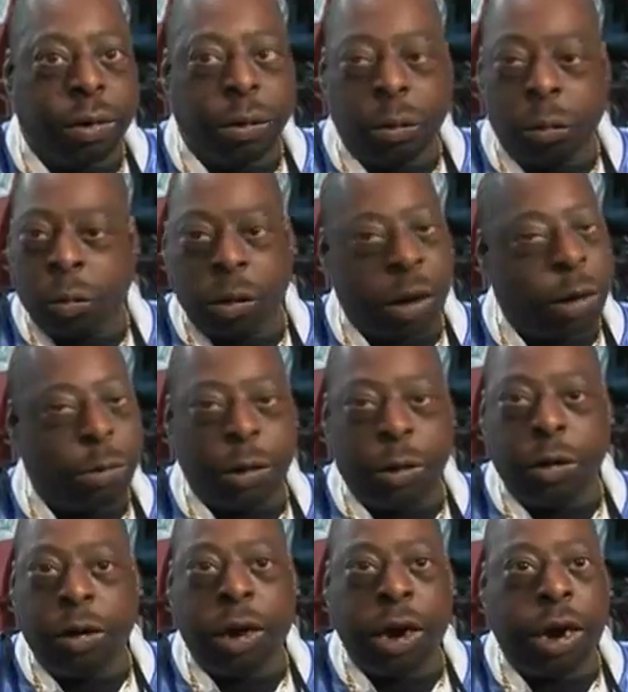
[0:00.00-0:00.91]
Whatever
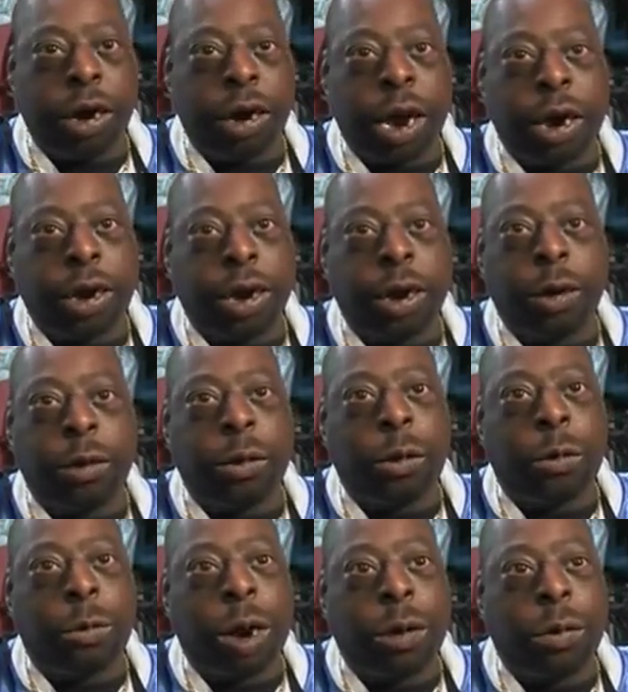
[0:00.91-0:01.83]
you did, I did it
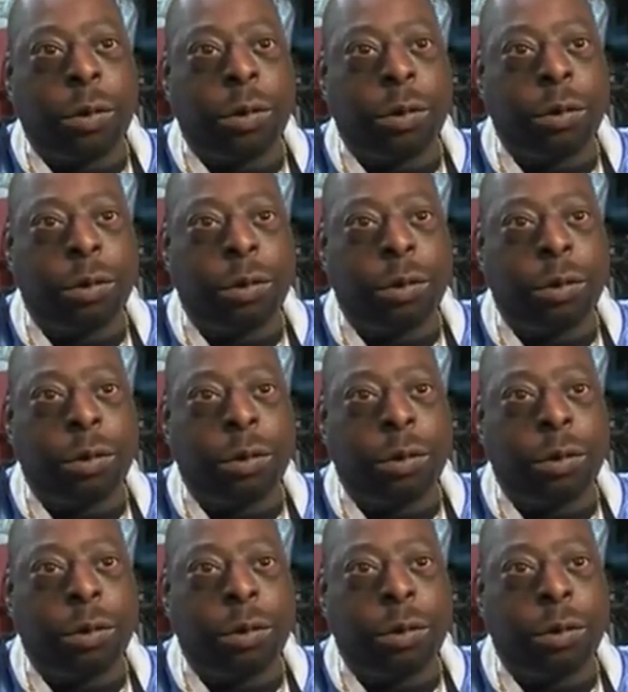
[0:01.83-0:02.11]
on my own.